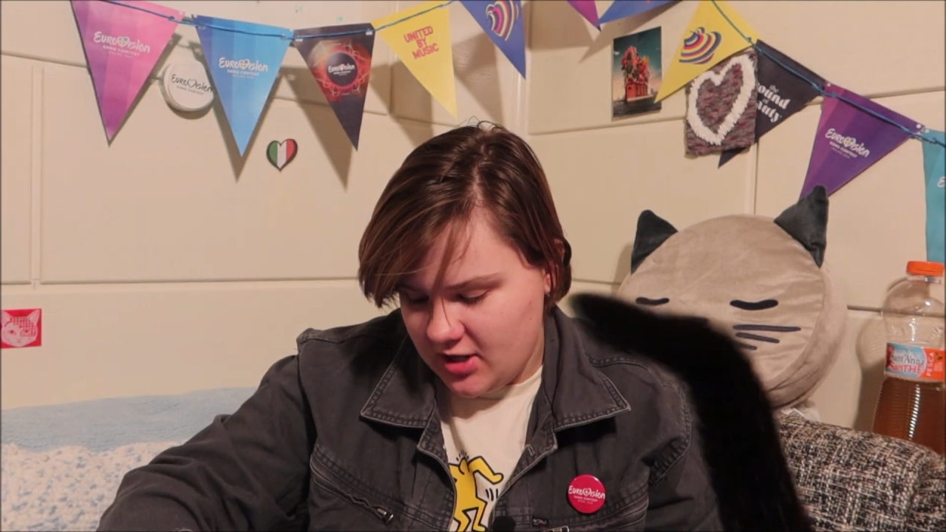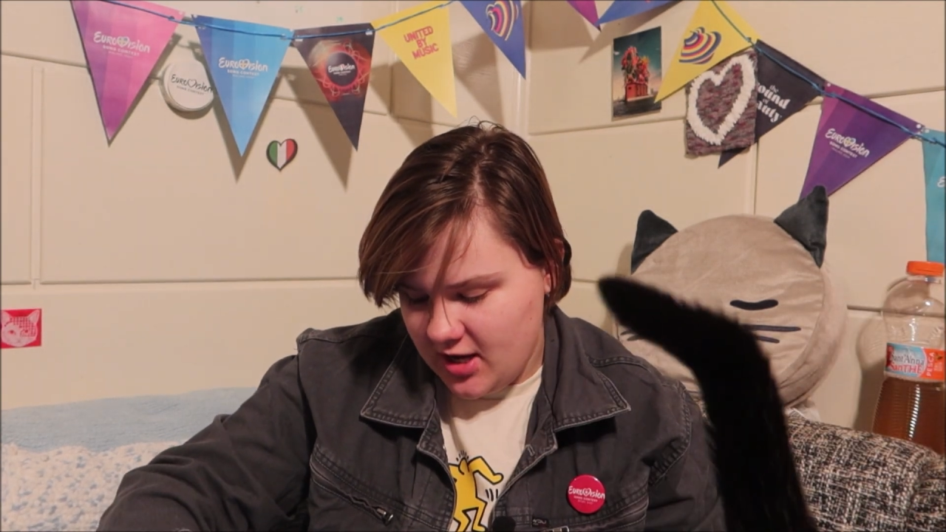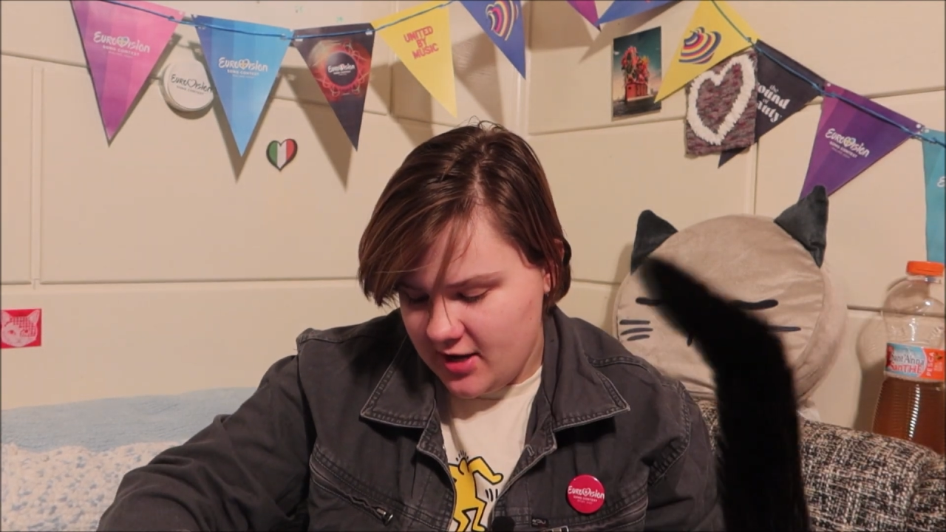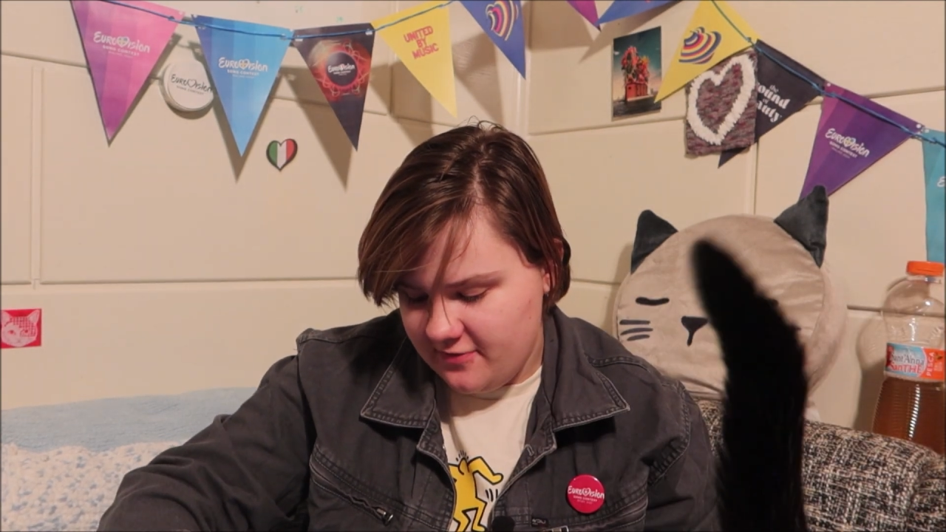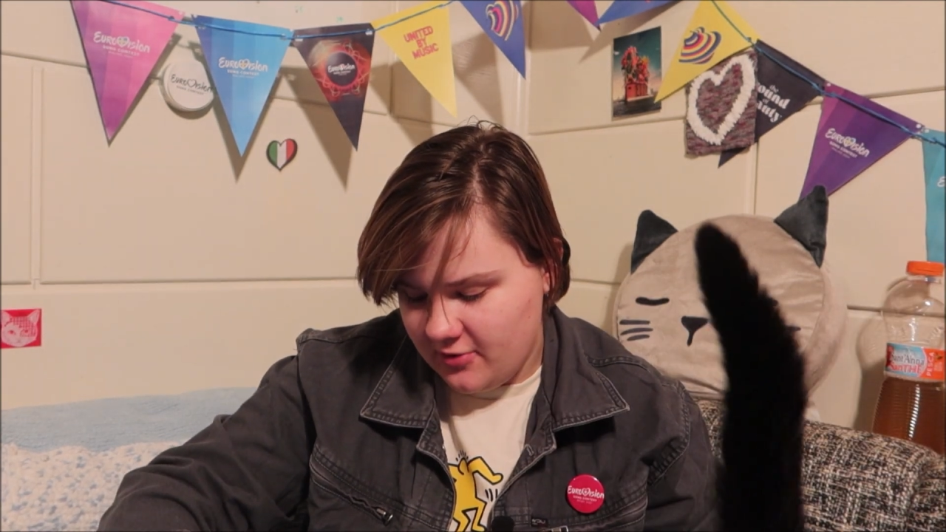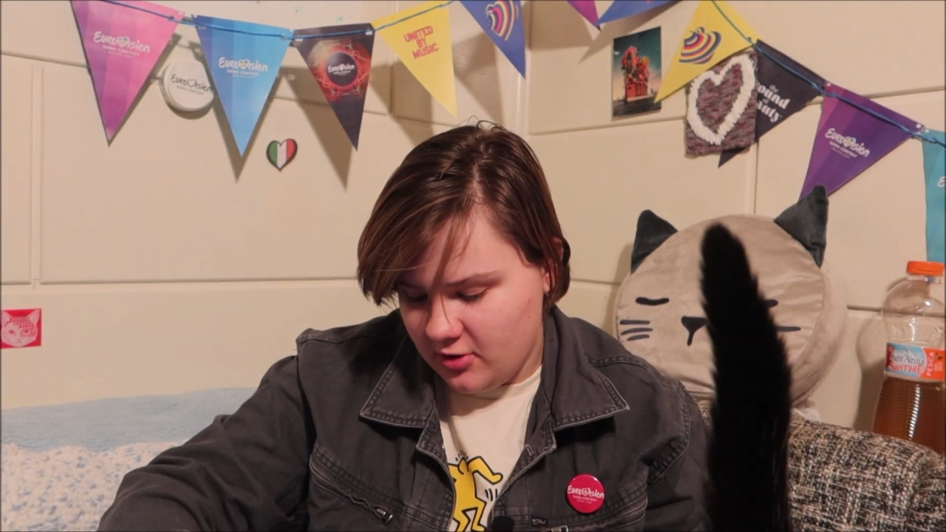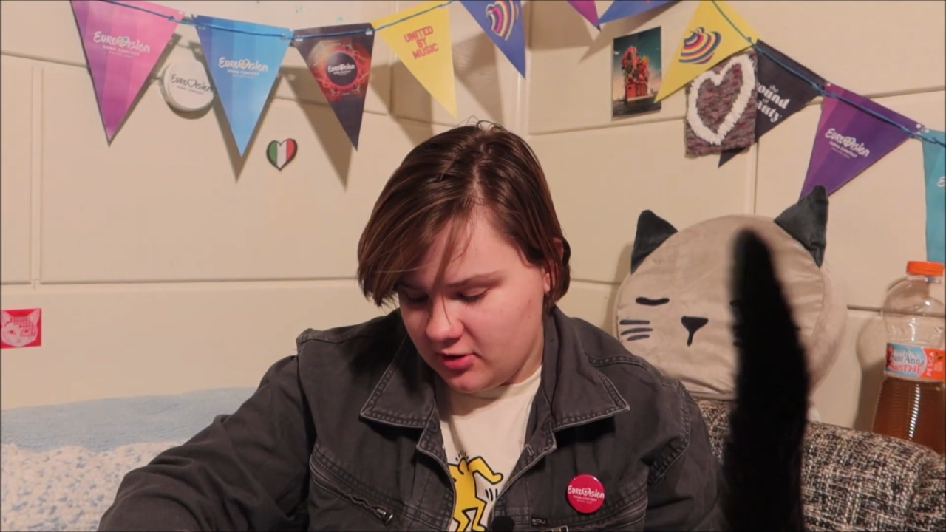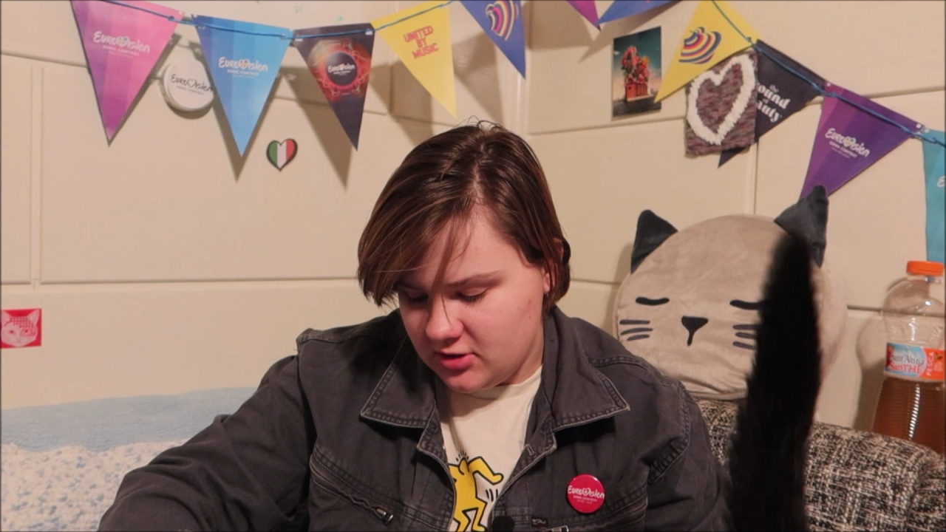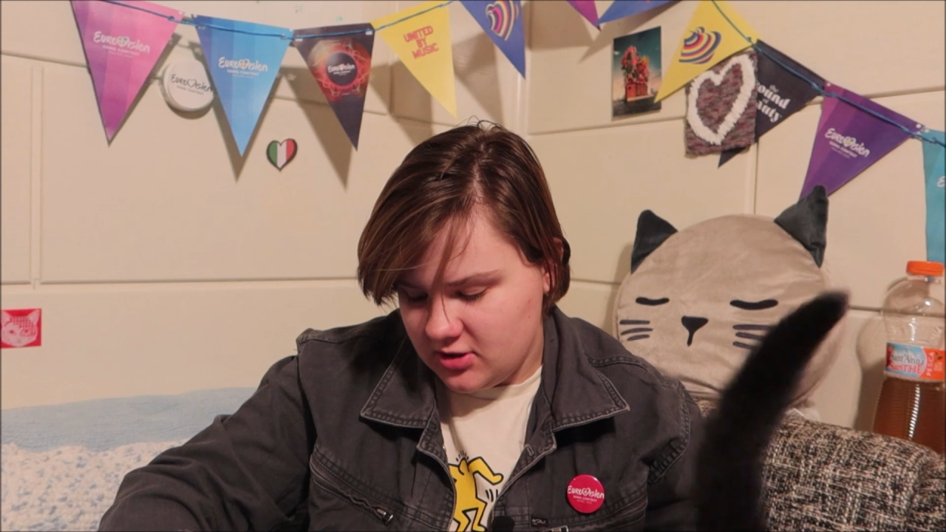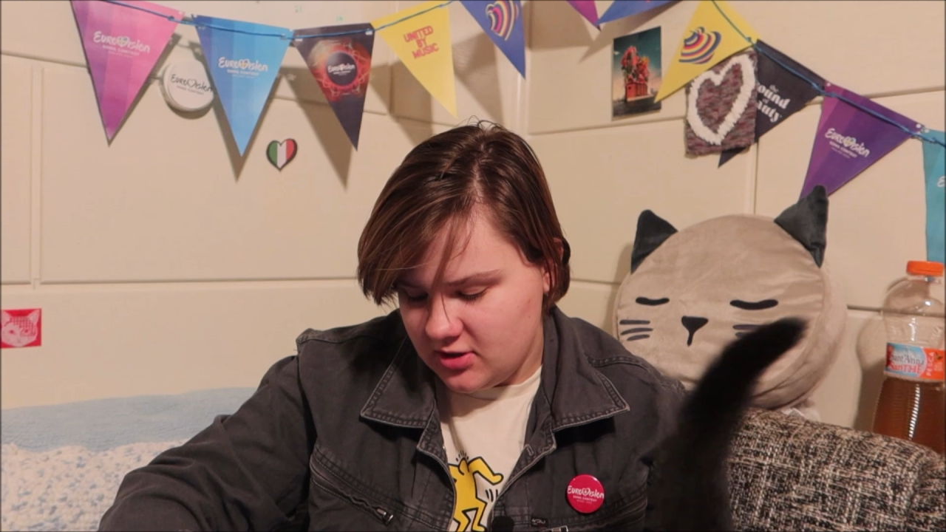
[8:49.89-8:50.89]
I've
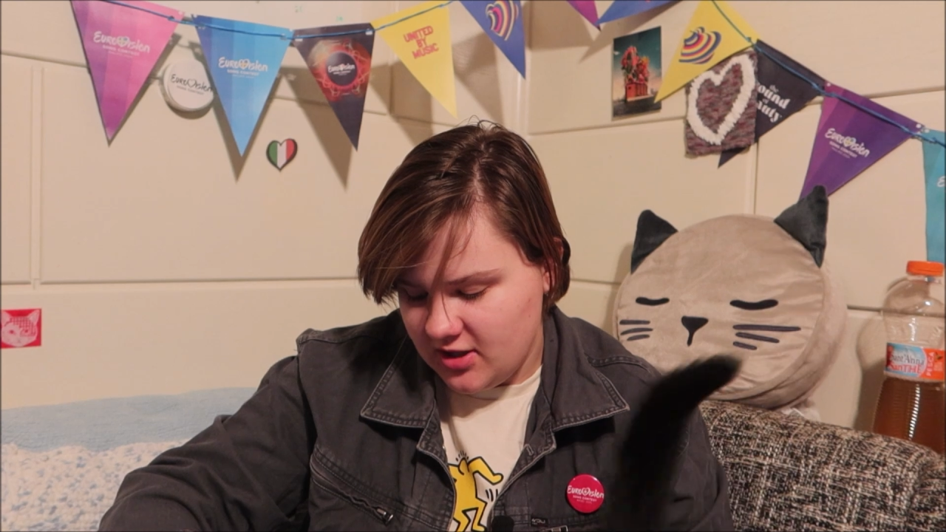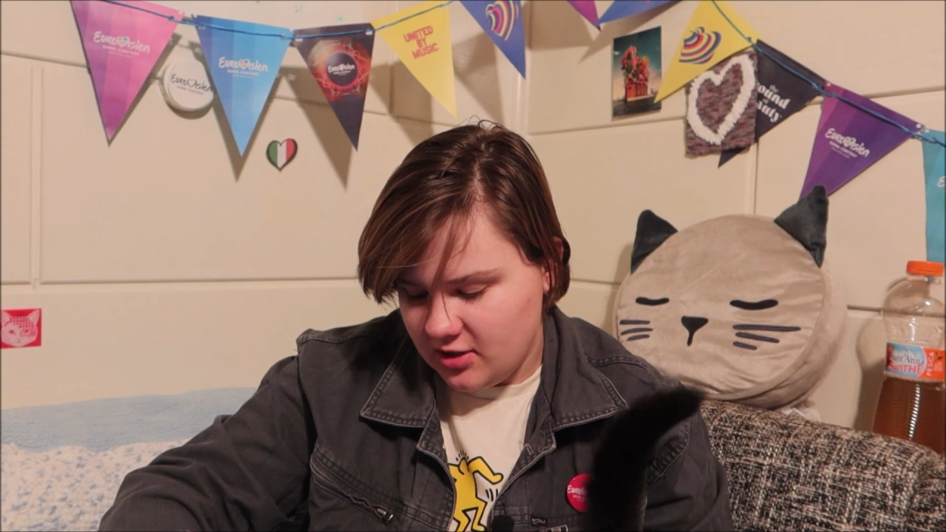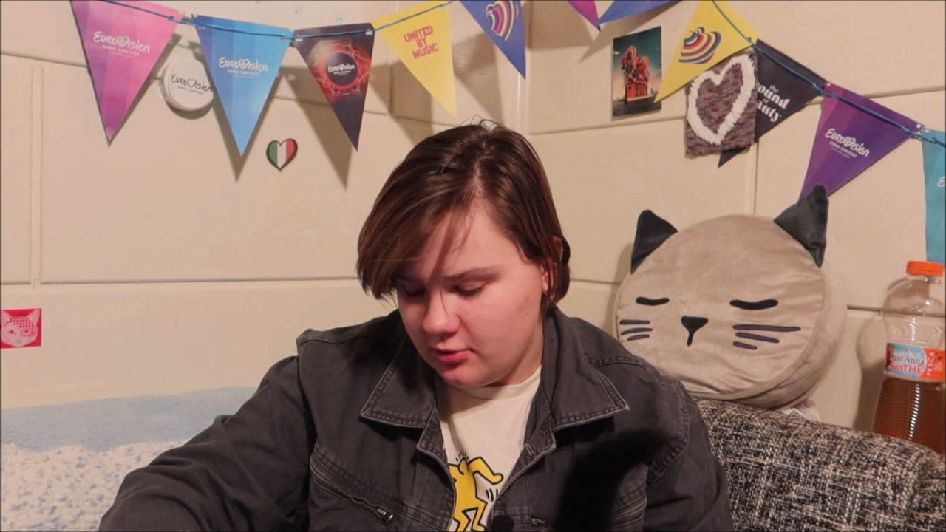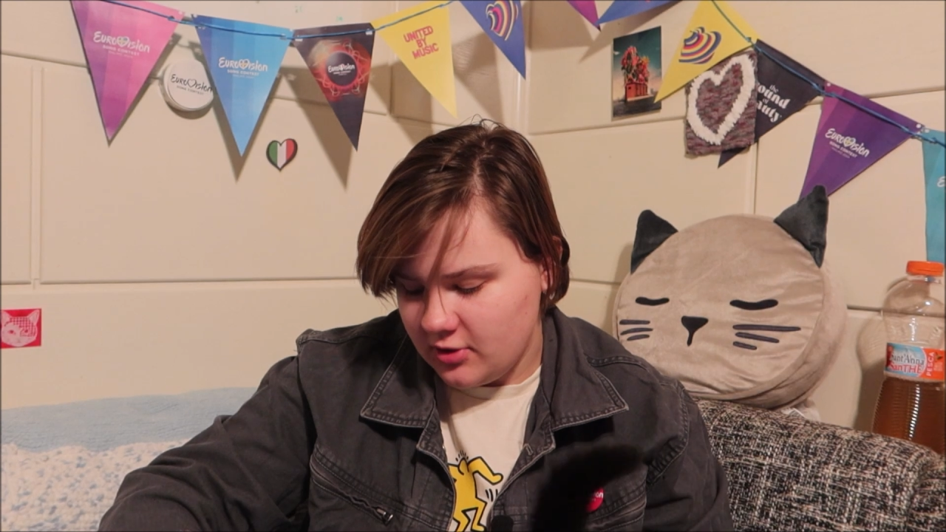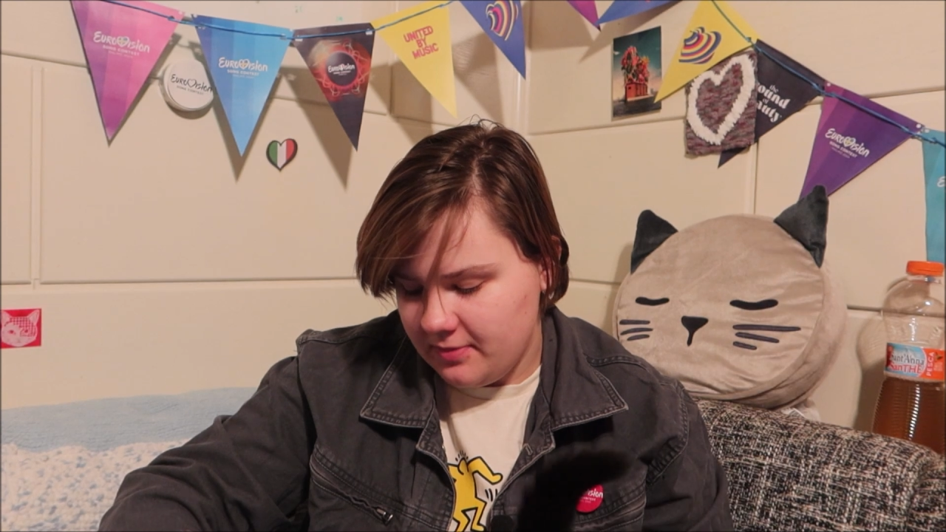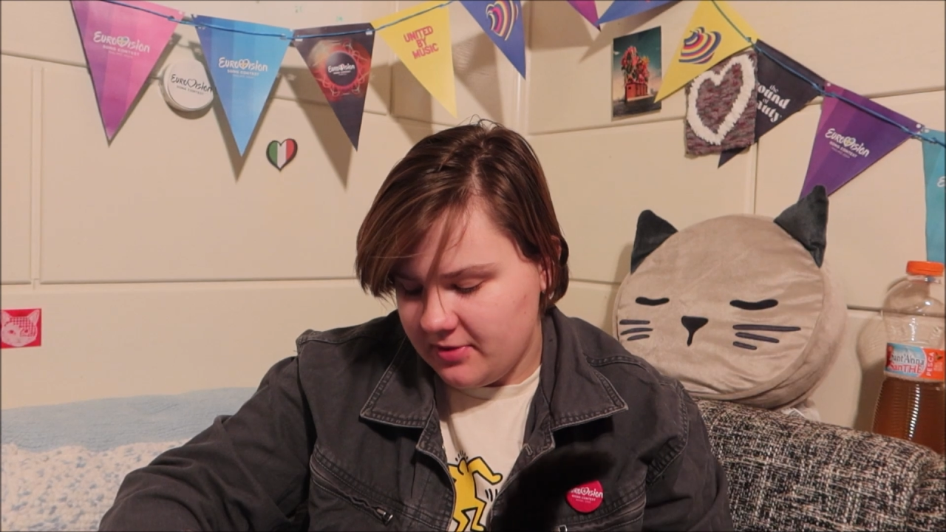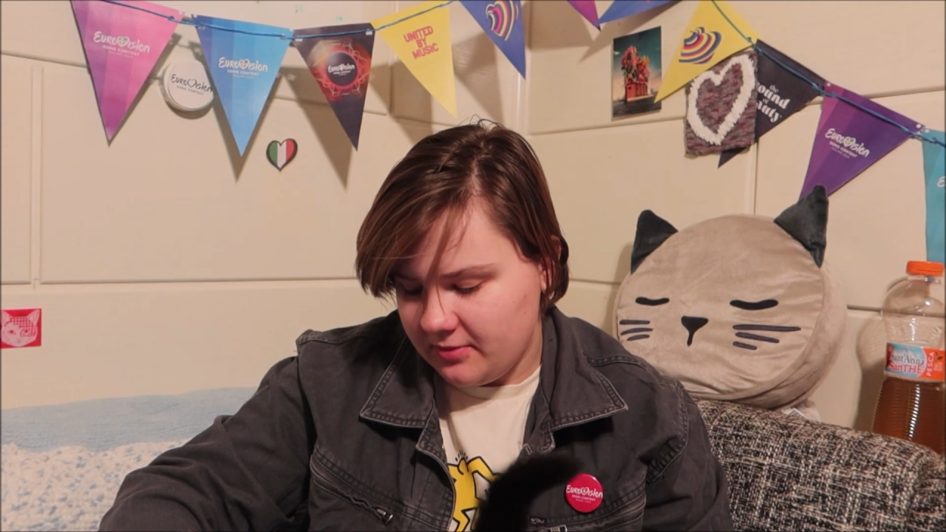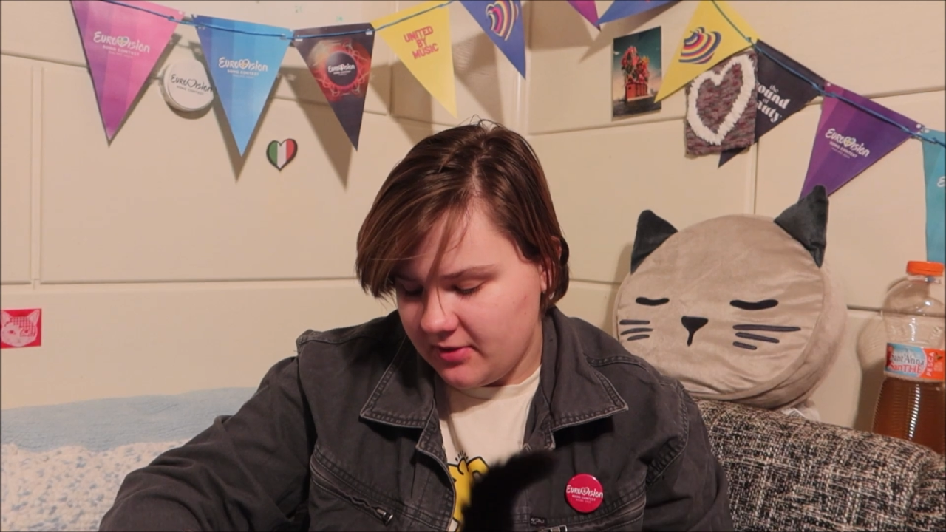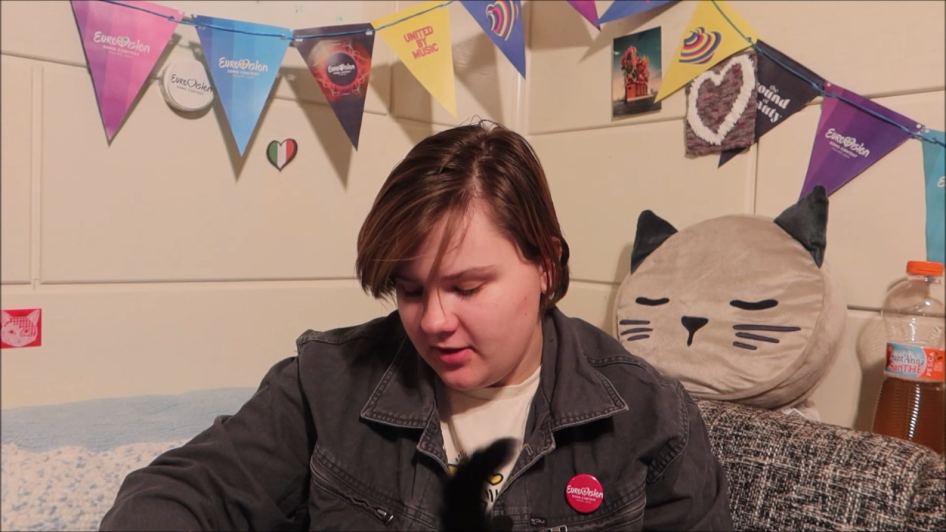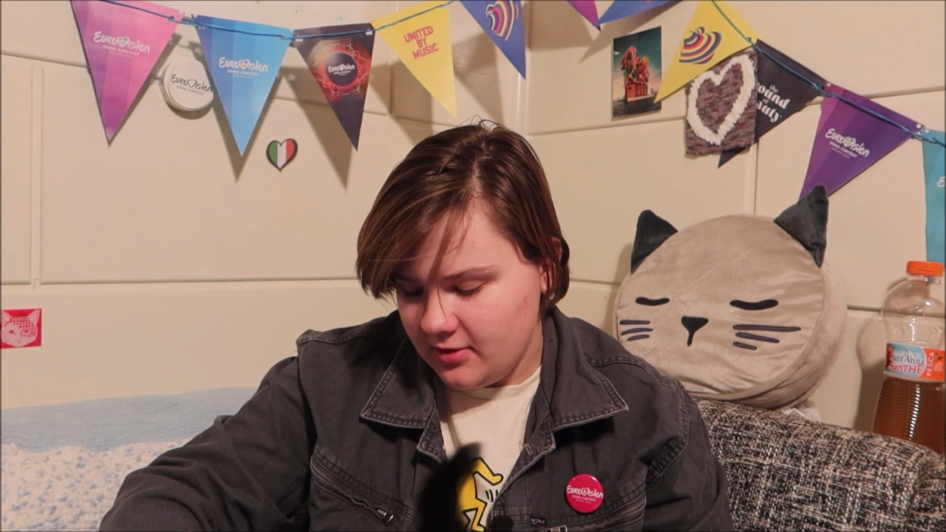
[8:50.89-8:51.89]
got La Cura per
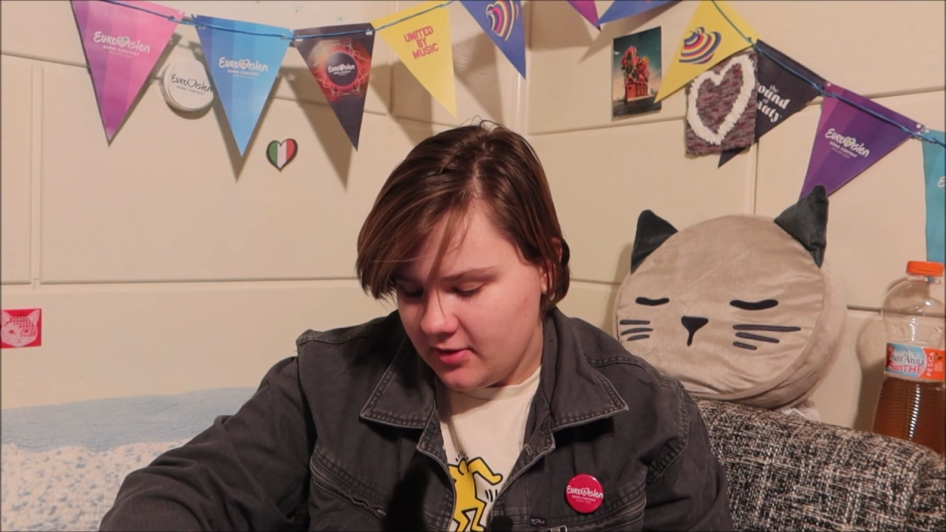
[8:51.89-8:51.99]
me